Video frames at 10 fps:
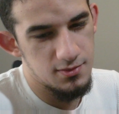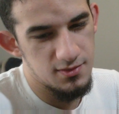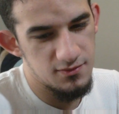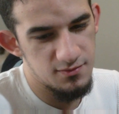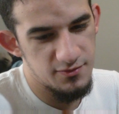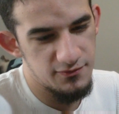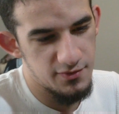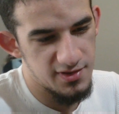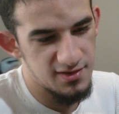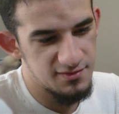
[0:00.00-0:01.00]
this was
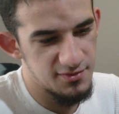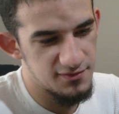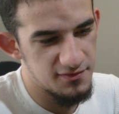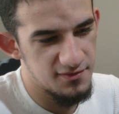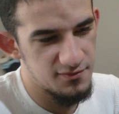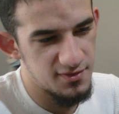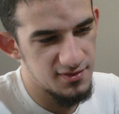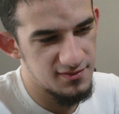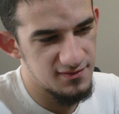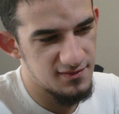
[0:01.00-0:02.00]
before Kicksbo, so this
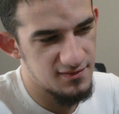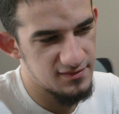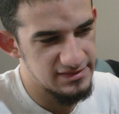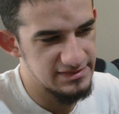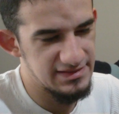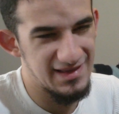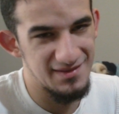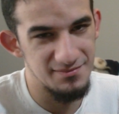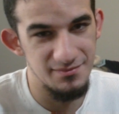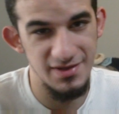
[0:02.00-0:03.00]
was
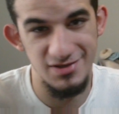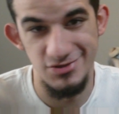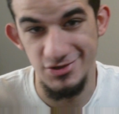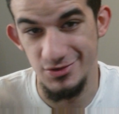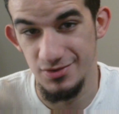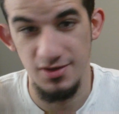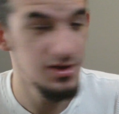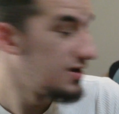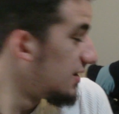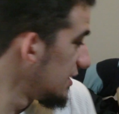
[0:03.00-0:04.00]
like mid June.
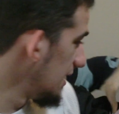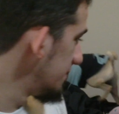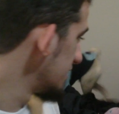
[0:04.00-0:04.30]
I